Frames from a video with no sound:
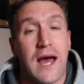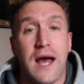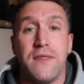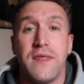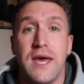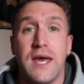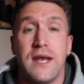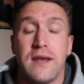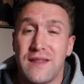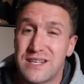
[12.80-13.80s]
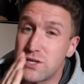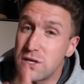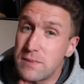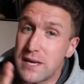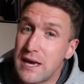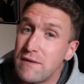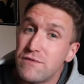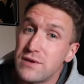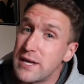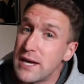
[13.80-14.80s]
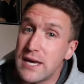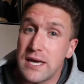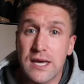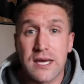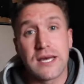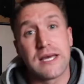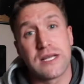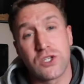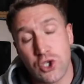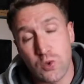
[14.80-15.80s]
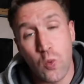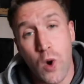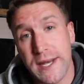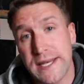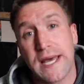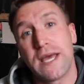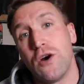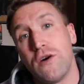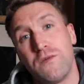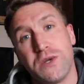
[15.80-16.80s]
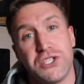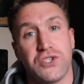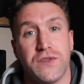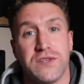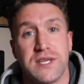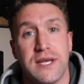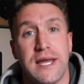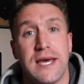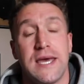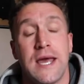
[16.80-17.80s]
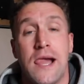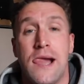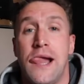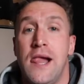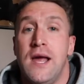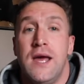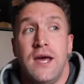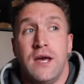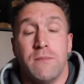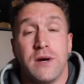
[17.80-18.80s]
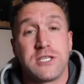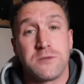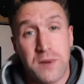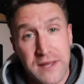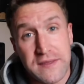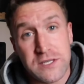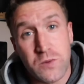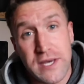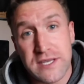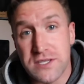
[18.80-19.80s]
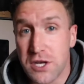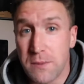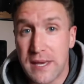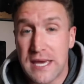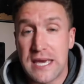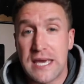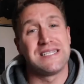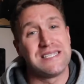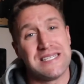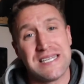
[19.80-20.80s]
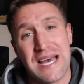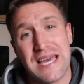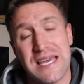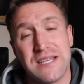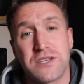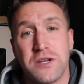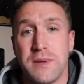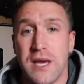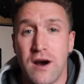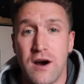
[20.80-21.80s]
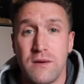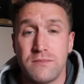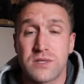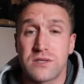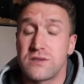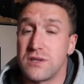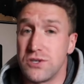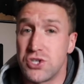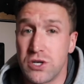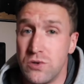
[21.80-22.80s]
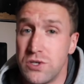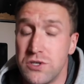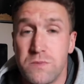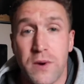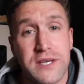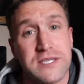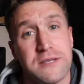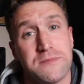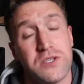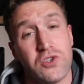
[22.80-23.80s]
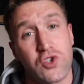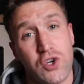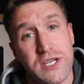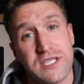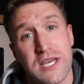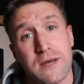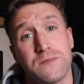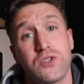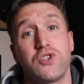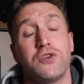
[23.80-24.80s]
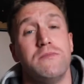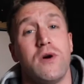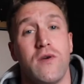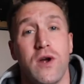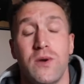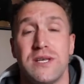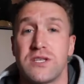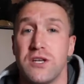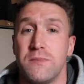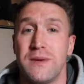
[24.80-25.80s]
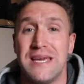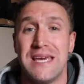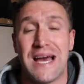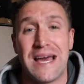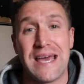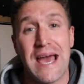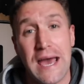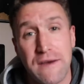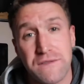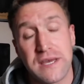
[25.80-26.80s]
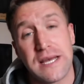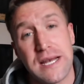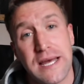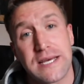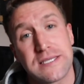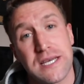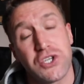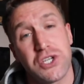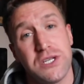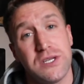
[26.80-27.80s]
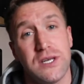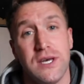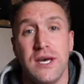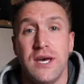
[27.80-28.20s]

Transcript: and then that's going to be every day, just one day off, which is on the Sunday. My split this week is going to be today is going to be arms, so shoulders, biceps, and triceps. Tomorrow is going to be a heavy leg session.